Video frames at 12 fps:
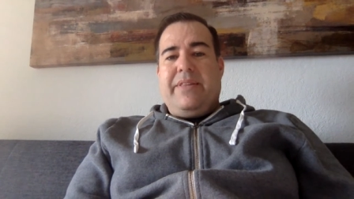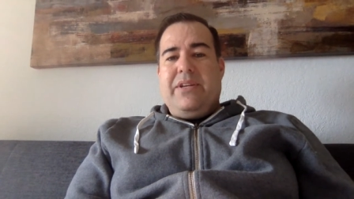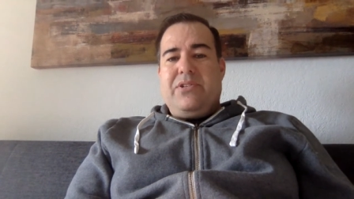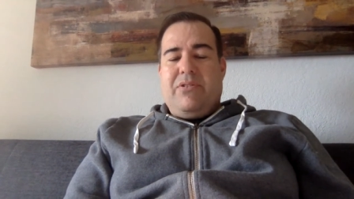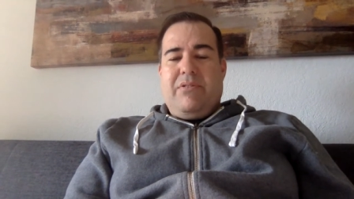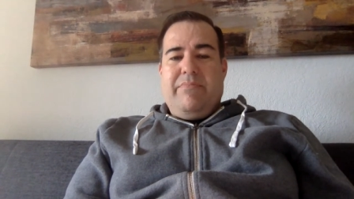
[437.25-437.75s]

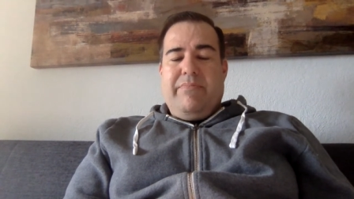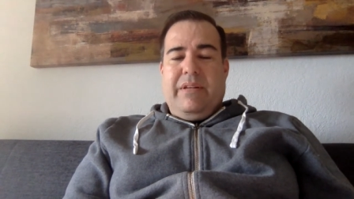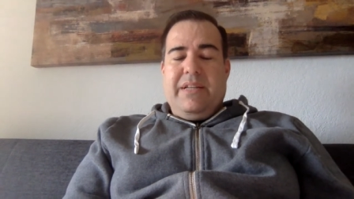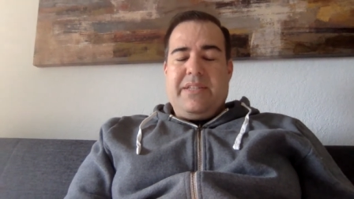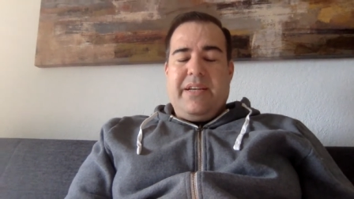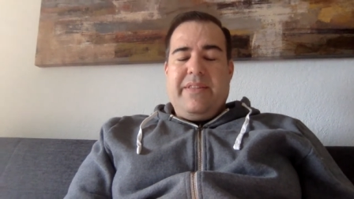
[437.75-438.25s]
These are
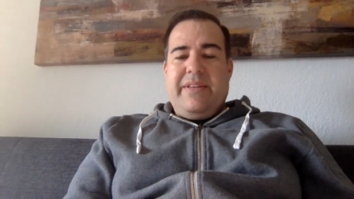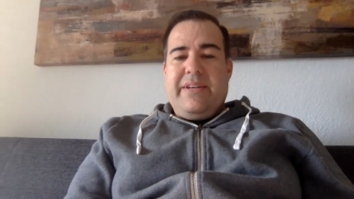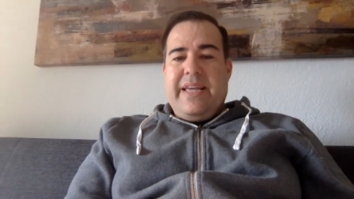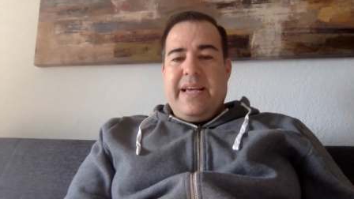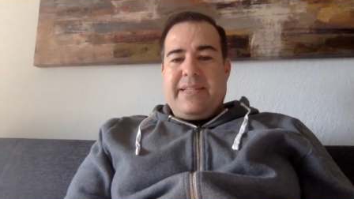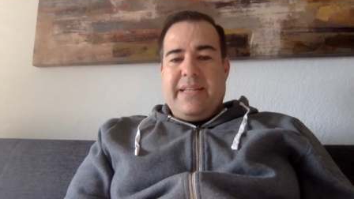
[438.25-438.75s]
listed in the
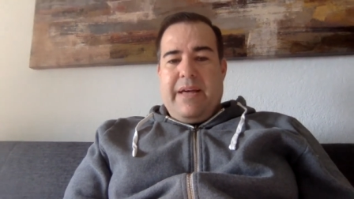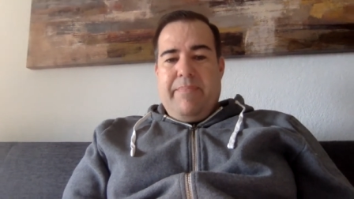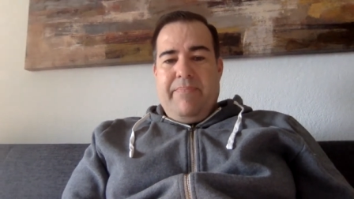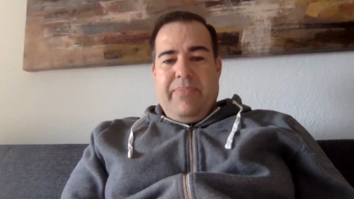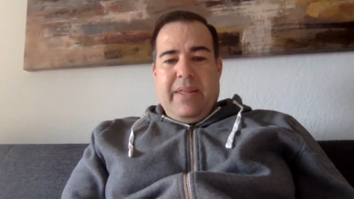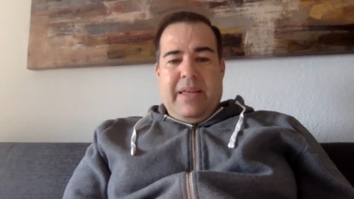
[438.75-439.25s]

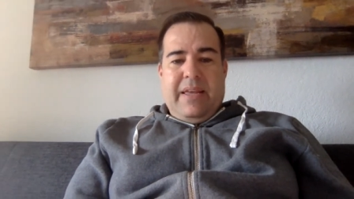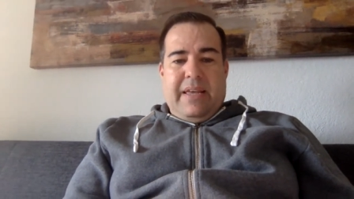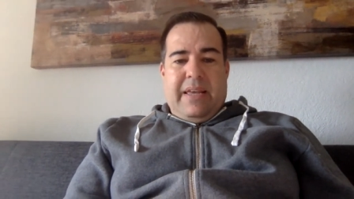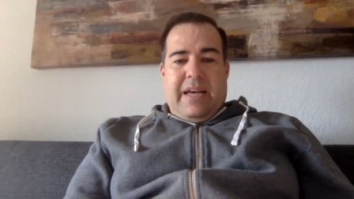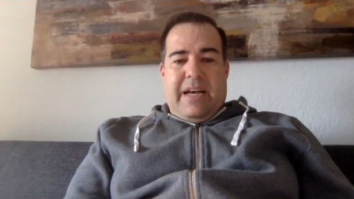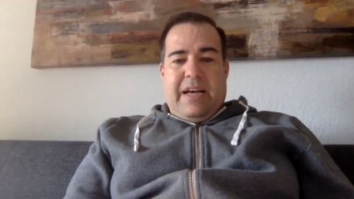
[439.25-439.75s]
DSM,
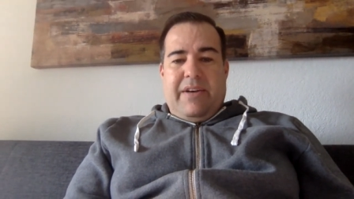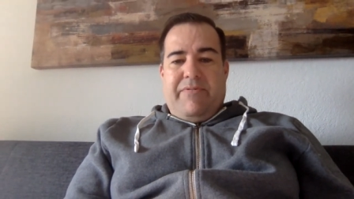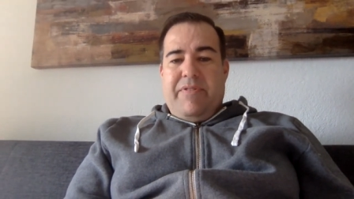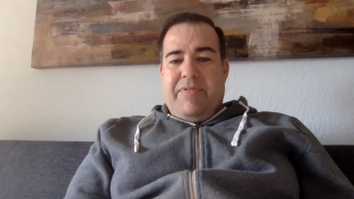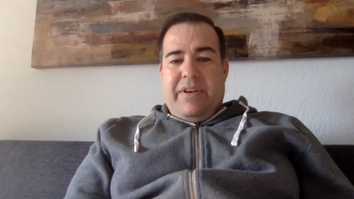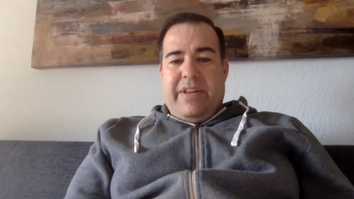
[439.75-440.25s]

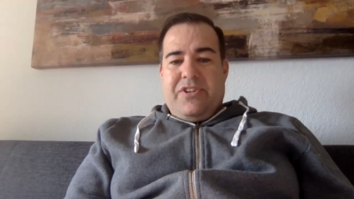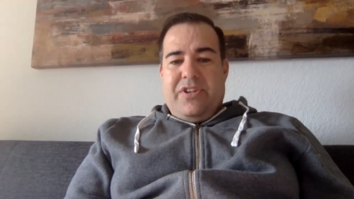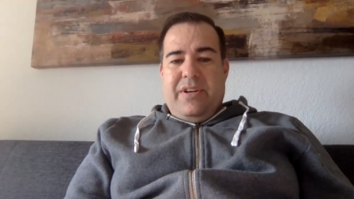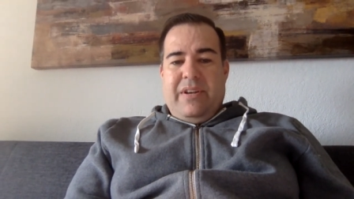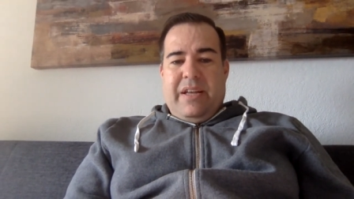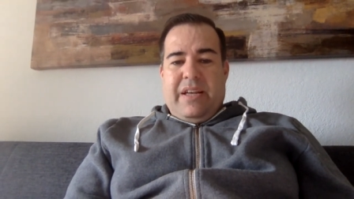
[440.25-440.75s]
5th edition.